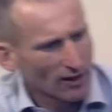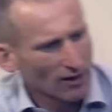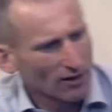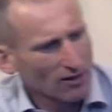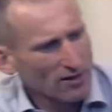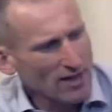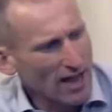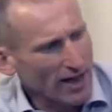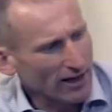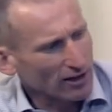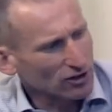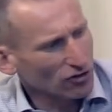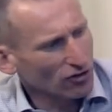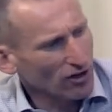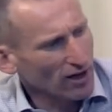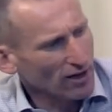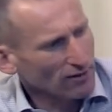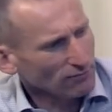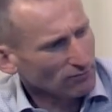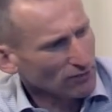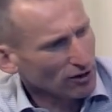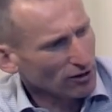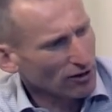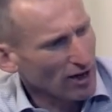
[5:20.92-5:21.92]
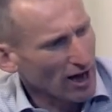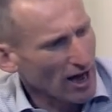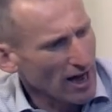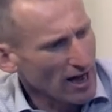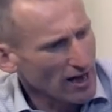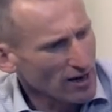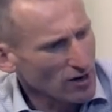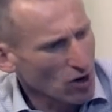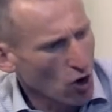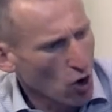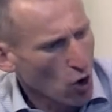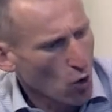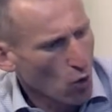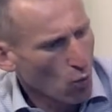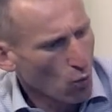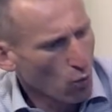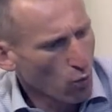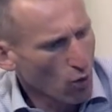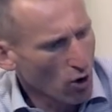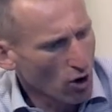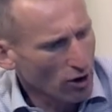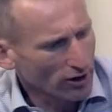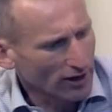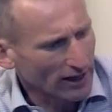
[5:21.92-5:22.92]
Next thing, okay,
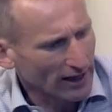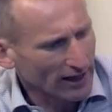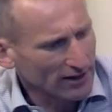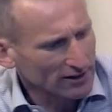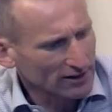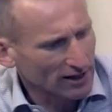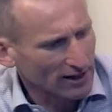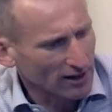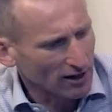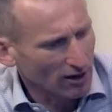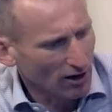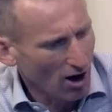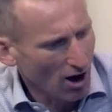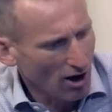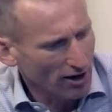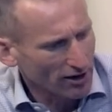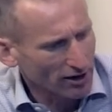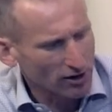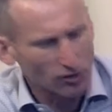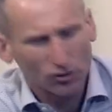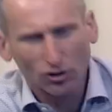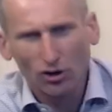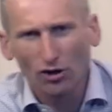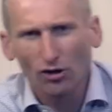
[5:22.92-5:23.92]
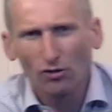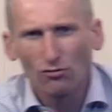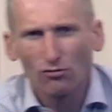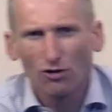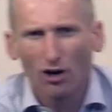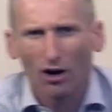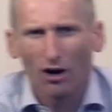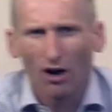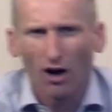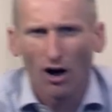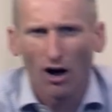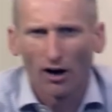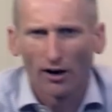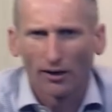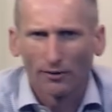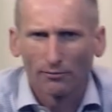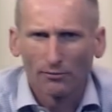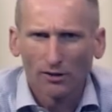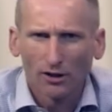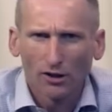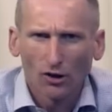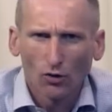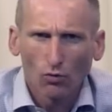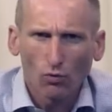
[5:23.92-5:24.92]
what is it like to
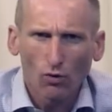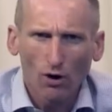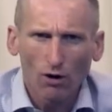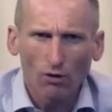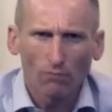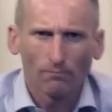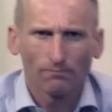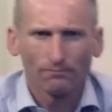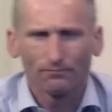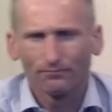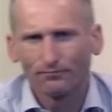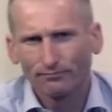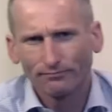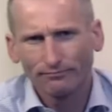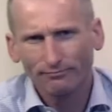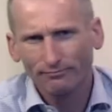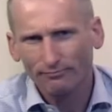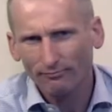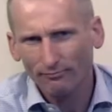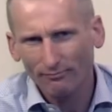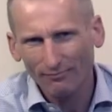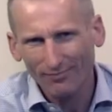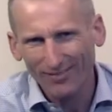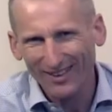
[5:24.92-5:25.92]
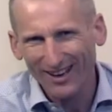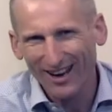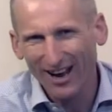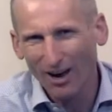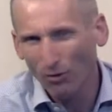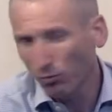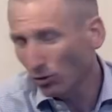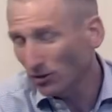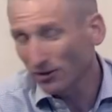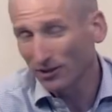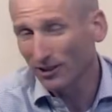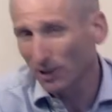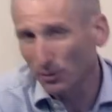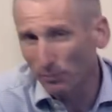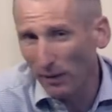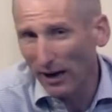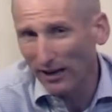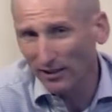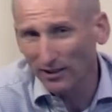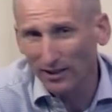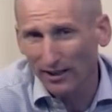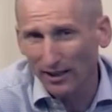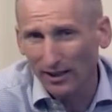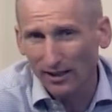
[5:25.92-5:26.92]
climb? Well, I wasn't
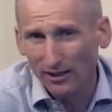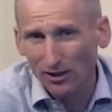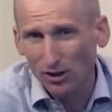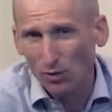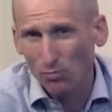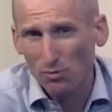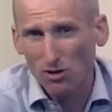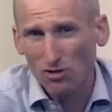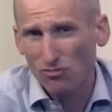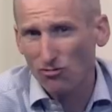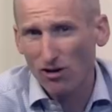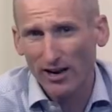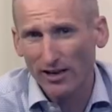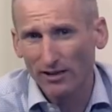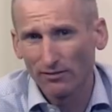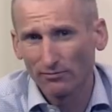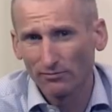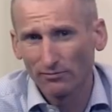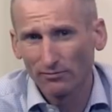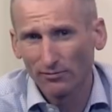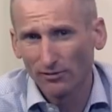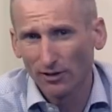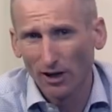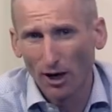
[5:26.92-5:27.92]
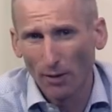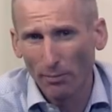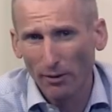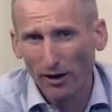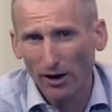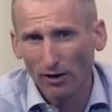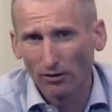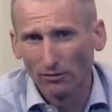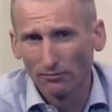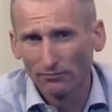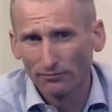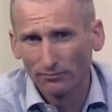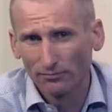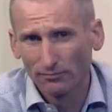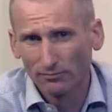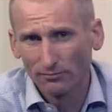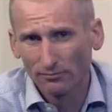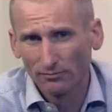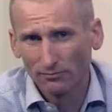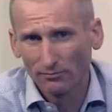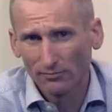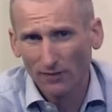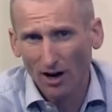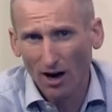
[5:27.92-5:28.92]
expecting it to be great uphill.
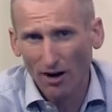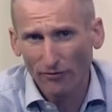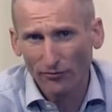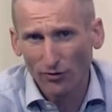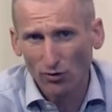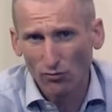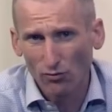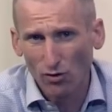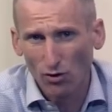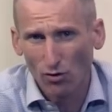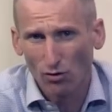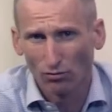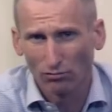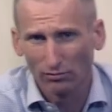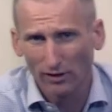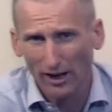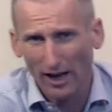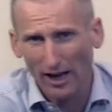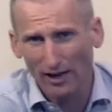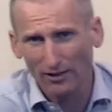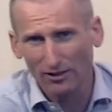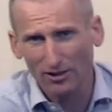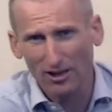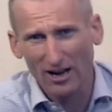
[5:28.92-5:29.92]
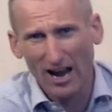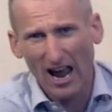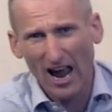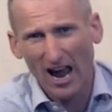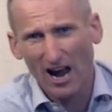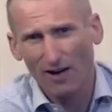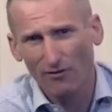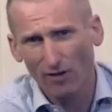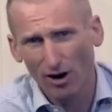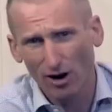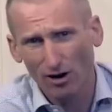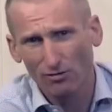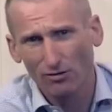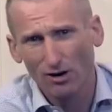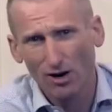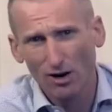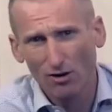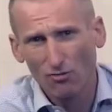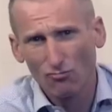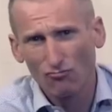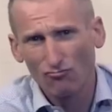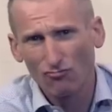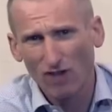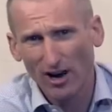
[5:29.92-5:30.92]
After all, it's an aero
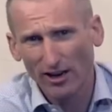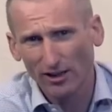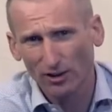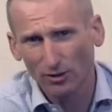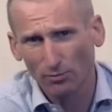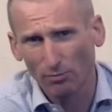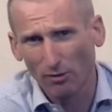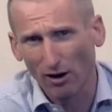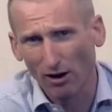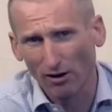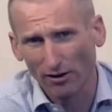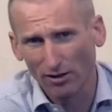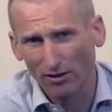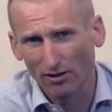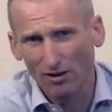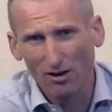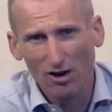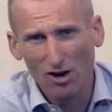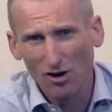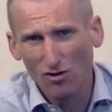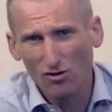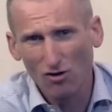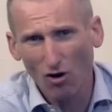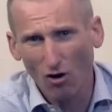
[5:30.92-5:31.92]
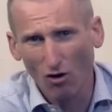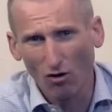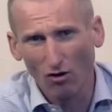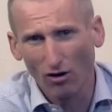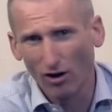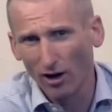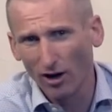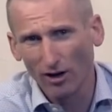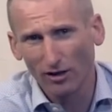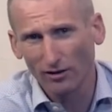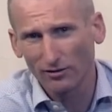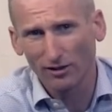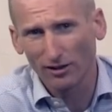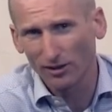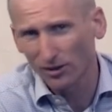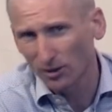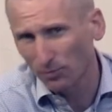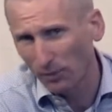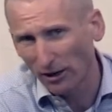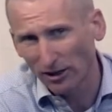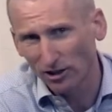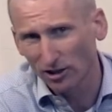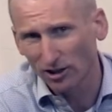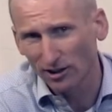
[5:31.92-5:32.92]
race bike, not a
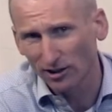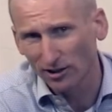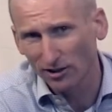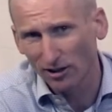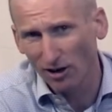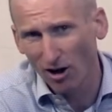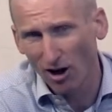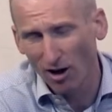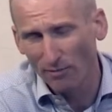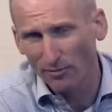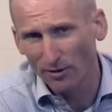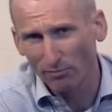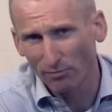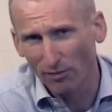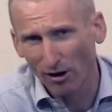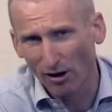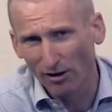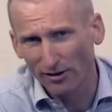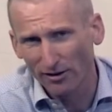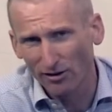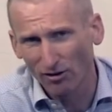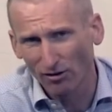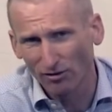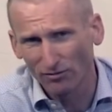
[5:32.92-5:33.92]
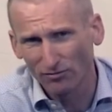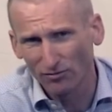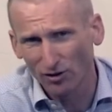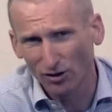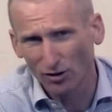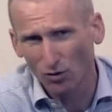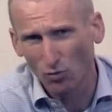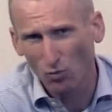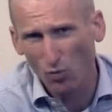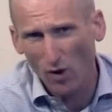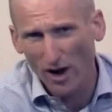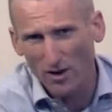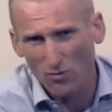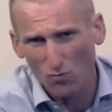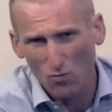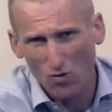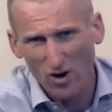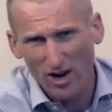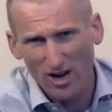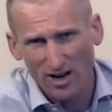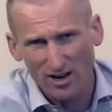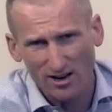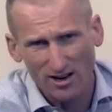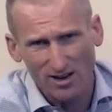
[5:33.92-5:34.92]
specialist climbing bike, not a weight
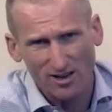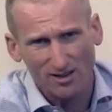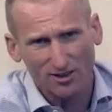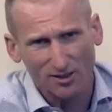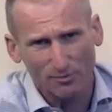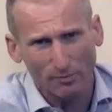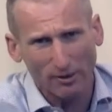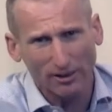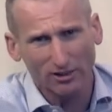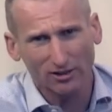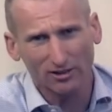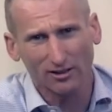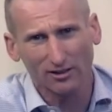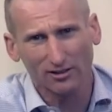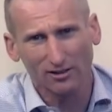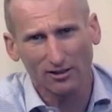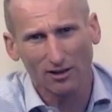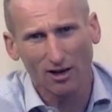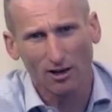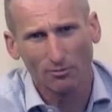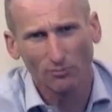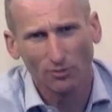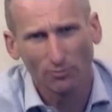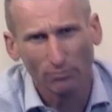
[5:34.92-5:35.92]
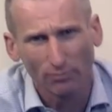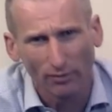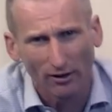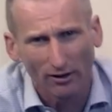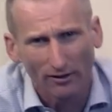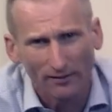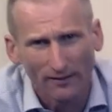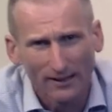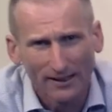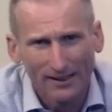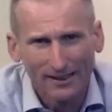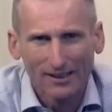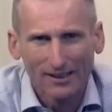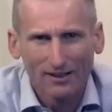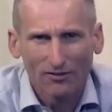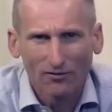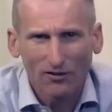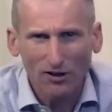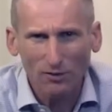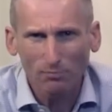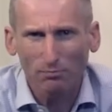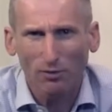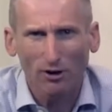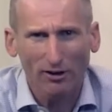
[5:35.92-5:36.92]
weenie specialist climbing bike.
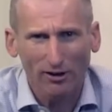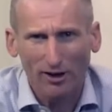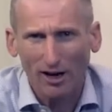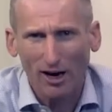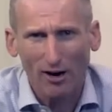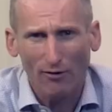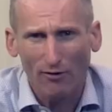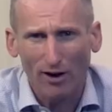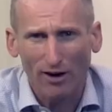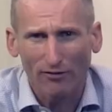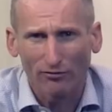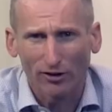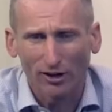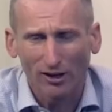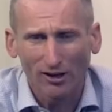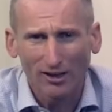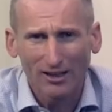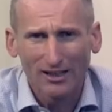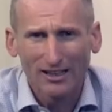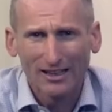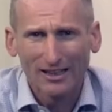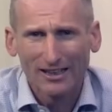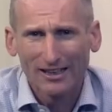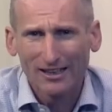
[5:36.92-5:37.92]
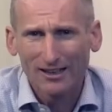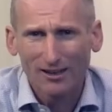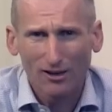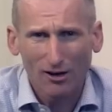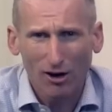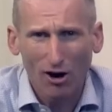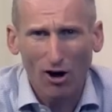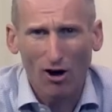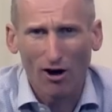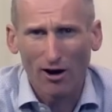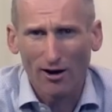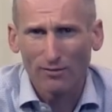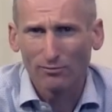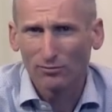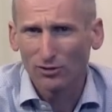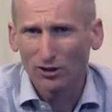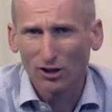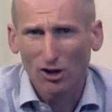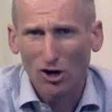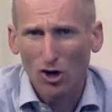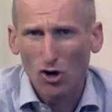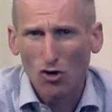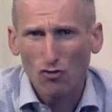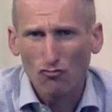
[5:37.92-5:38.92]
This bike, however, climbs
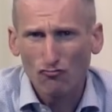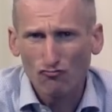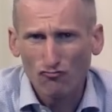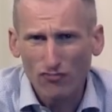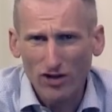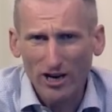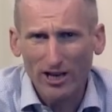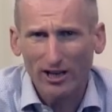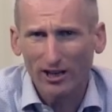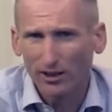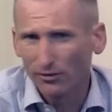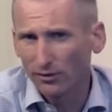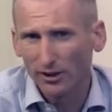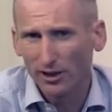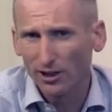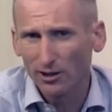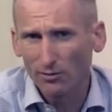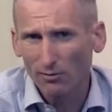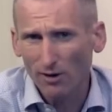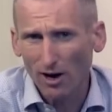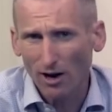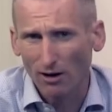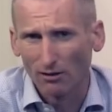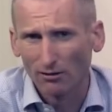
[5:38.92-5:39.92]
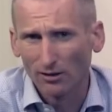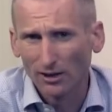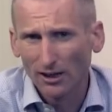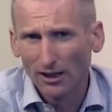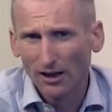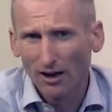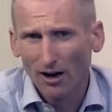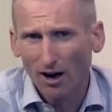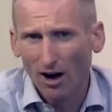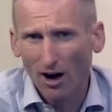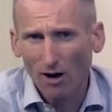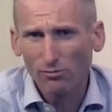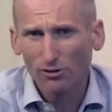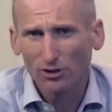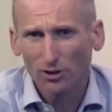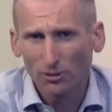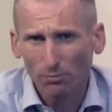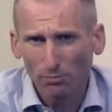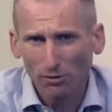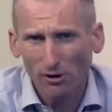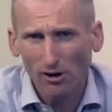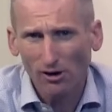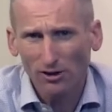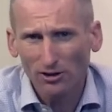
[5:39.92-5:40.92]
really, really well. I was
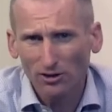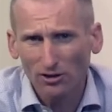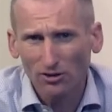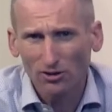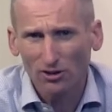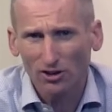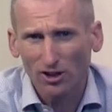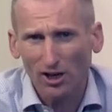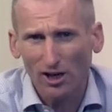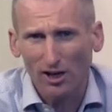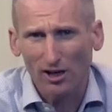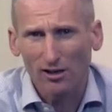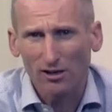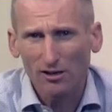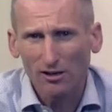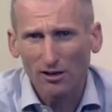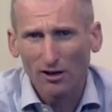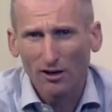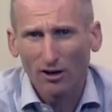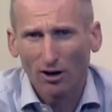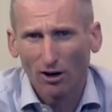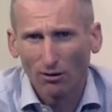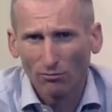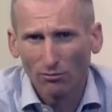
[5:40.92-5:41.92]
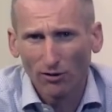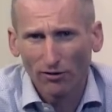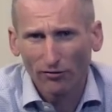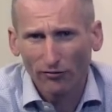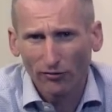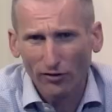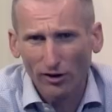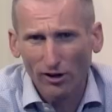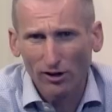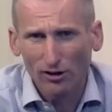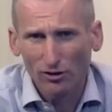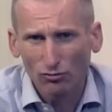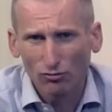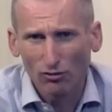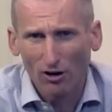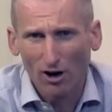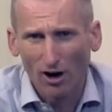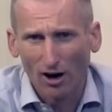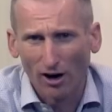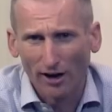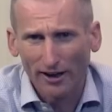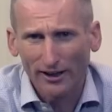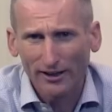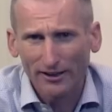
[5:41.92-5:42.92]
surprised to see on my first
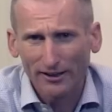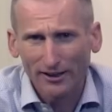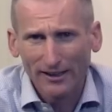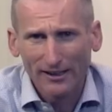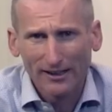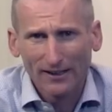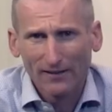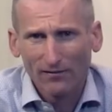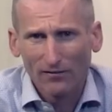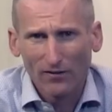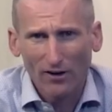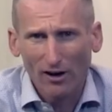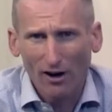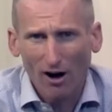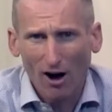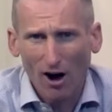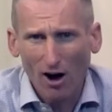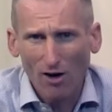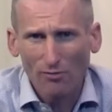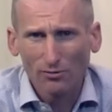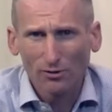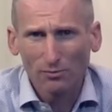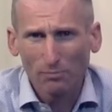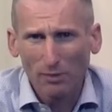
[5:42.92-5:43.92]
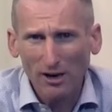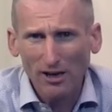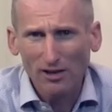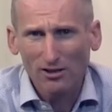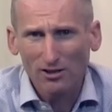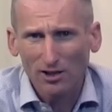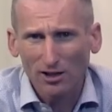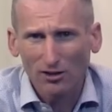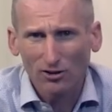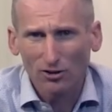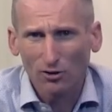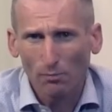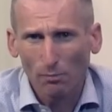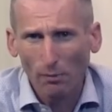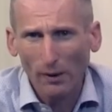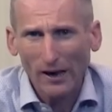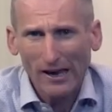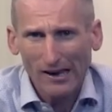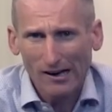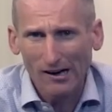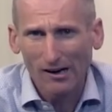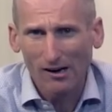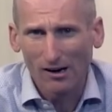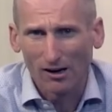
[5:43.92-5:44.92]
ride that I was beating some
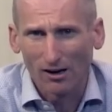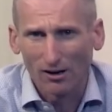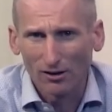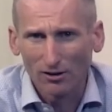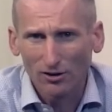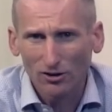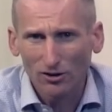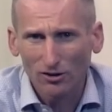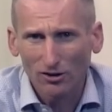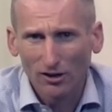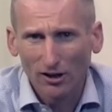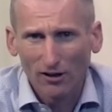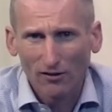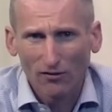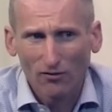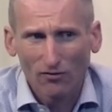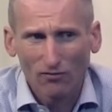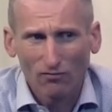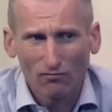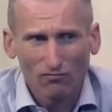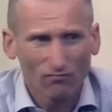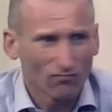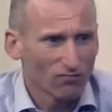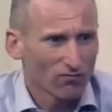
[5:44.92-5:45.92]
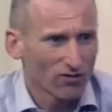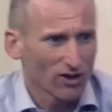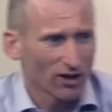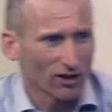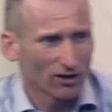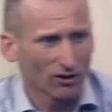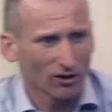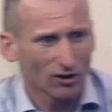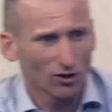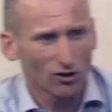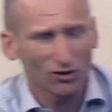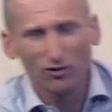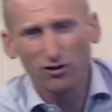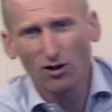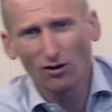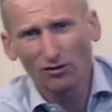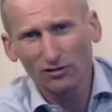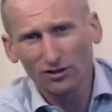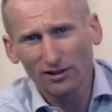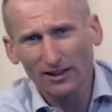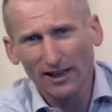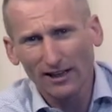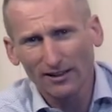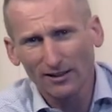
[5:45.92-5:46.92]
PRs that are
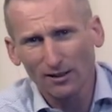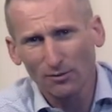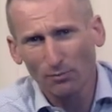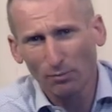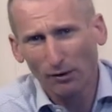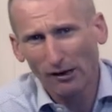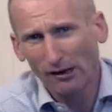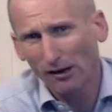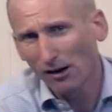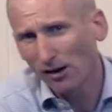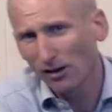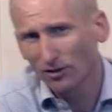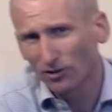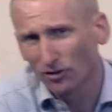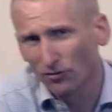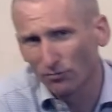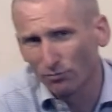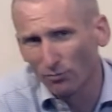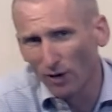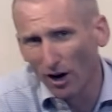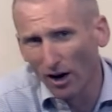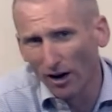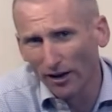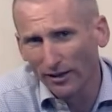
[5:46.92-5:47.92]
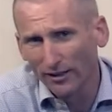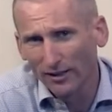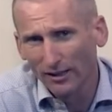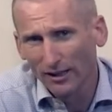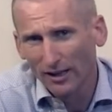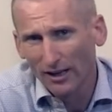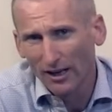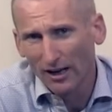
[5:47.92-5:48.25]
long-standing PRs of mine